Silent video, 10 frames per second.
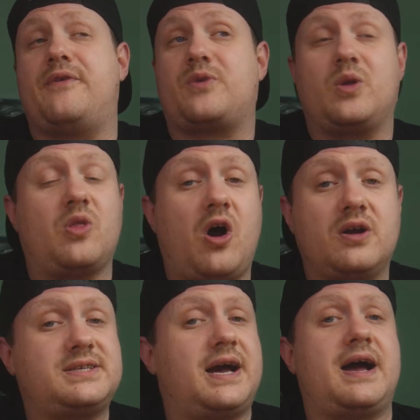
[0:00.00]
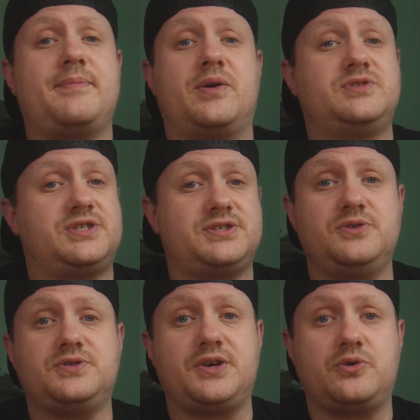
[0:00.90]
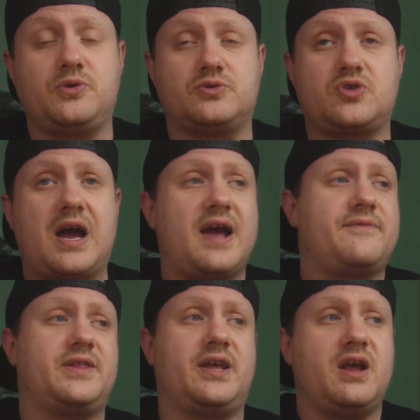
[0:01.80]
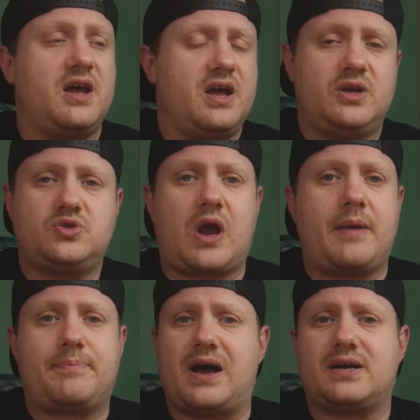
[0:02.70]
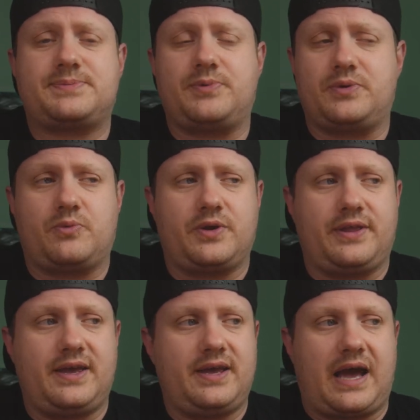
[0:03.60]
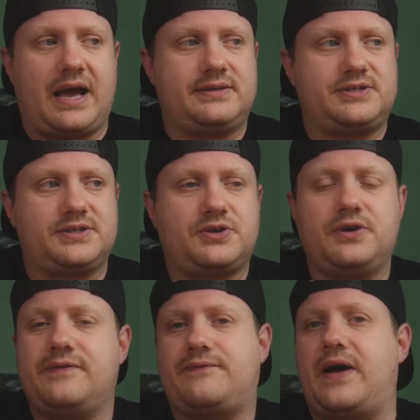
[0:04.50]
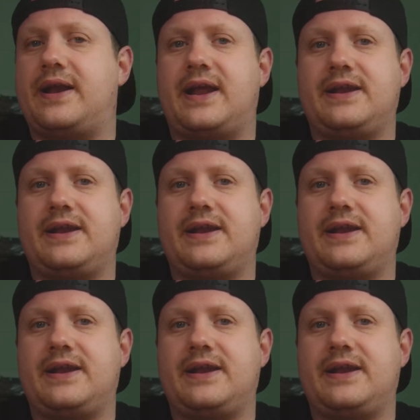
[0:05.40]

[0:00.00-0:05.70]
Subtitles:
For a long time, I was just using Google Drive and then Dropbox, but really I just couldn't find